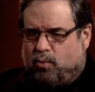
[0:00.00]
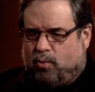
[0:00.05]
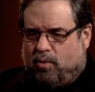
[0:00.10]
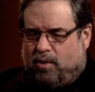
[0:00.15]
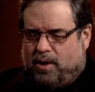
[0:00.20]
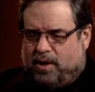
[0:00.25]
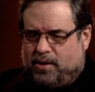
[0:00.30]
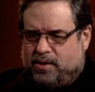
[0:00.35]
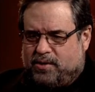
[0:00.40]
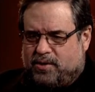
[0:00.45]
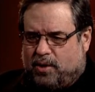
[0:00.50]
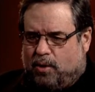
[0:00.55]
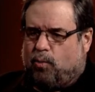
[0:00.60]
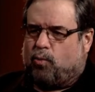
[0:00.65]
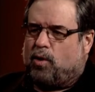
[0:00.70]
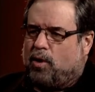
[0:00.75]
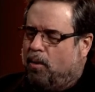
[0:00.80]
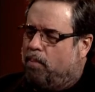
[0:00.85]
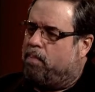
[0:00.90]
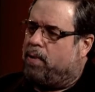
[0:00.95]
was a
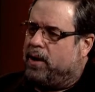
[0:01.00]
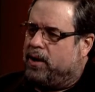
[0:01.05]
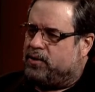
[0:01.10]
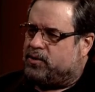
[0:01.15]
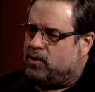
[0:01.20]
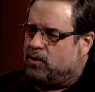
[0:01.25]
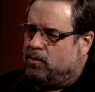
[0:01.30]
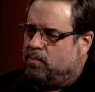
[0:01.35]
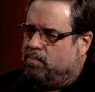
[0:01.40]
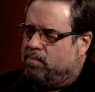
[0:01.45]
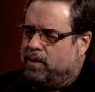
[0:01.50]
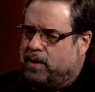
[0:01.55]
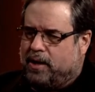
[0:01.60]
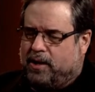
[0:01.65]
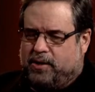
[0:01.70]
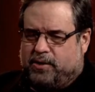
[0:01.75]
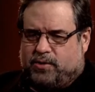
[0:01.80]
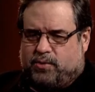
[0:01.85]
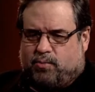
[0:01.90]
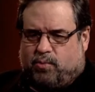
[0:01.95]
real puzzle,
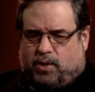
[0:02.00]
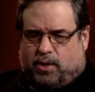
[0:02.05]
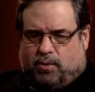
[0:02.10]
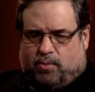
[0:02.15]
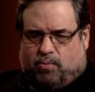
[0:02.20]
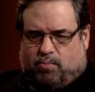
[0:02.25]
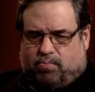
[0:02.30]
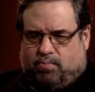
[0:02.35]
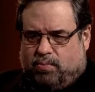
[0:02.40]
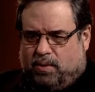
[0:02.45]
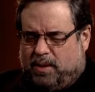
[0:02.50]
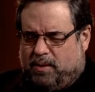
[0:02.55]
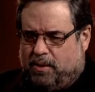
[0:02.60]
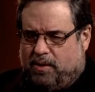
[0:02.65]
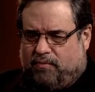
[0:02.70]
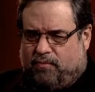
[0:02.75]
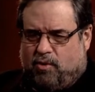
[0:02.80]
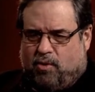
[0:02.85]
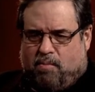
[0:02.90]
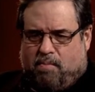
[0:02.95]
because when
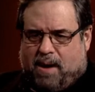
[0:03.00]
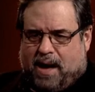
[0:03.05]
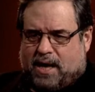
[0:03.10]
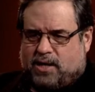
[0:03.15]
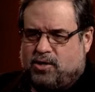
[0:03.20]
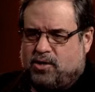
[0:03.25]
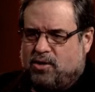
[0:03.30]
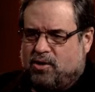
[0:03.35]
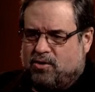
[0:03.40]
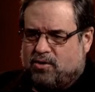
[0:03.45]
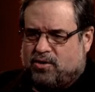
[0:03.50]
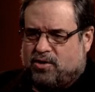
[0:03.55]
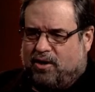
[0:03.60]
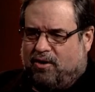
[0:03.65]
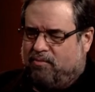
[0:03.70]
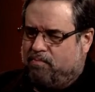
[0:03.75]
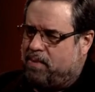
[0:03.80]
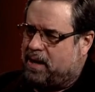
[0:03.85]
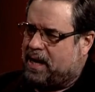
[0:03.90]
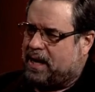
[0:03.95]
if you imagine
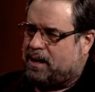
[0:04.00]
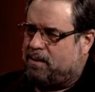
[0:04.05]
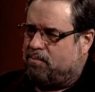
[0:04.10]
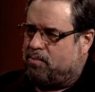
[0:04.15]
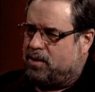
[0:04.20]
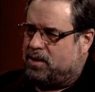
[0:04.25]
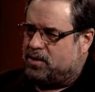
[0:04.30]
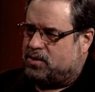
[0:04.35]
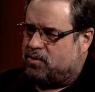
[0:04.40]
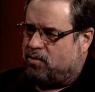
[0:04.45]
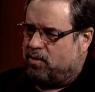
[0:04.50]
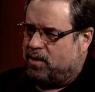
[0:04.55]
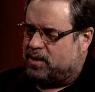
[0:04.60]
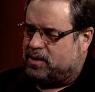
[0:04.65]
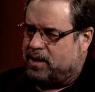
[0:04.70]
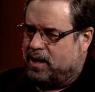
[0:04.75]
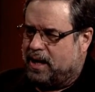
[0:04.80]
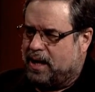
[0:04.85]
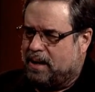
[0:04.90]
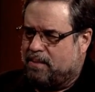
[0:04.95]
yourself back in prehistoric
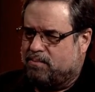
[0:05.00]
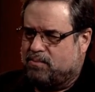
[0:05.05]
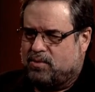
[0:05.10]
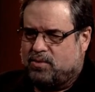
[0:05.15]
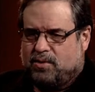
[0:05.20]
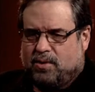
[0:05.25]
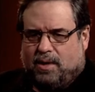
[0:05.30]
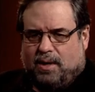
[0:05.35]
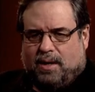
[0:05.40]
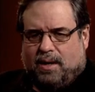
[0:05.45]
times,